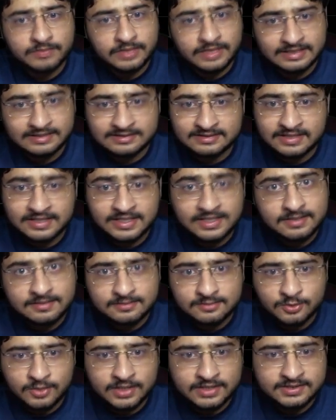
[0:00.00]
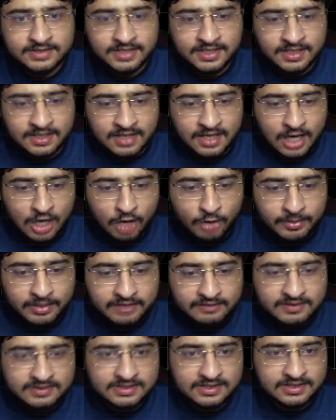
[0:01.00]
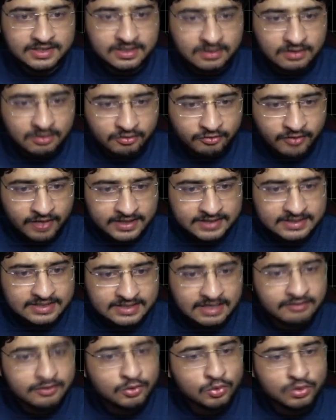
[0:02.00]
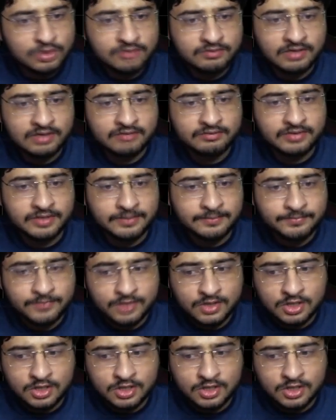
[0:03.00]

It is 3. You can say how many ways are there? 1 is having only one way.